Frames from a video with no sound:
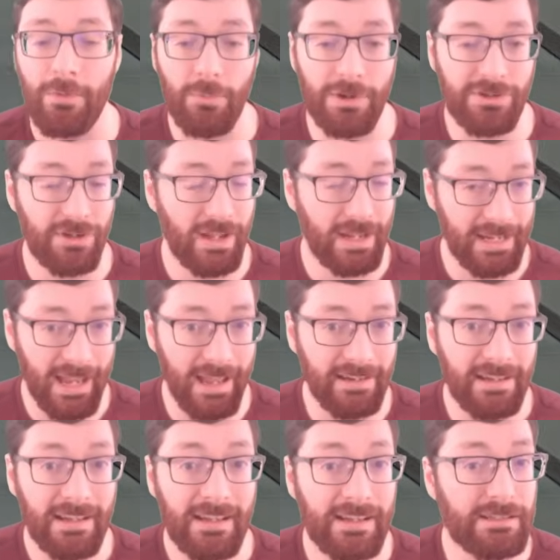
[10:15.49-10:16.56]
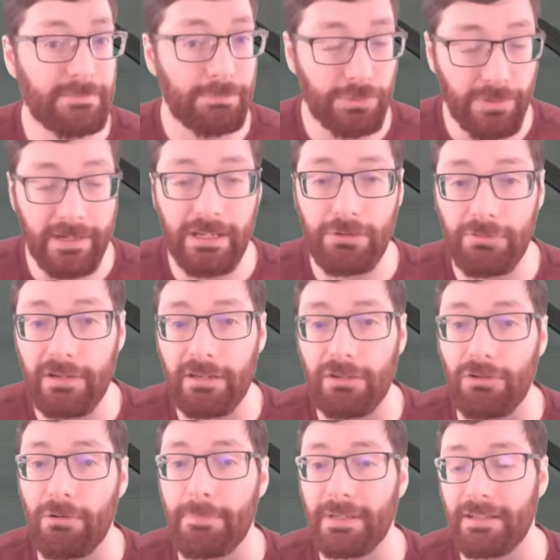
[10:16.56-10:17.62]
which again is pretty
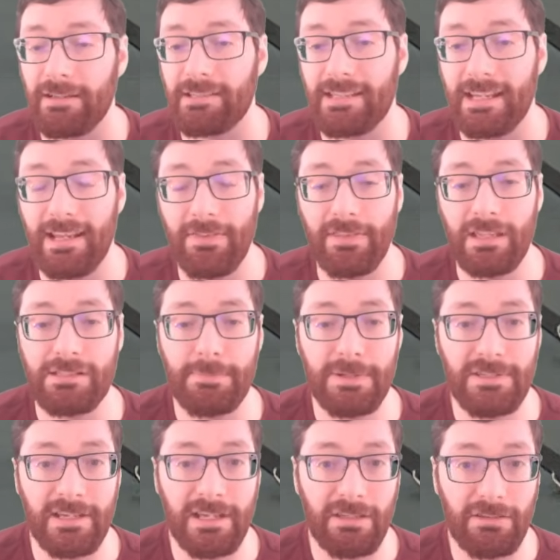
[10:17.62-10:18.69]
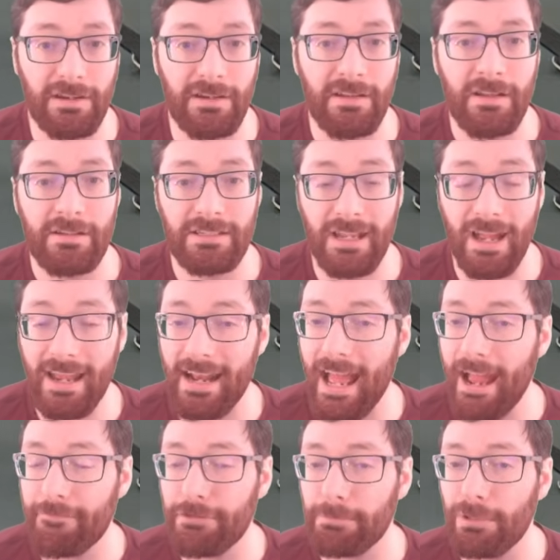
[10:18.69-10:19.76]
critical because in this particular tight
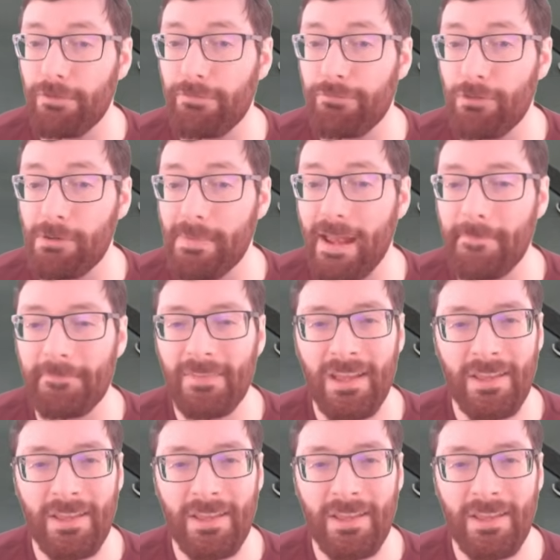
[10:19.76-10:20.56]
afterblow format,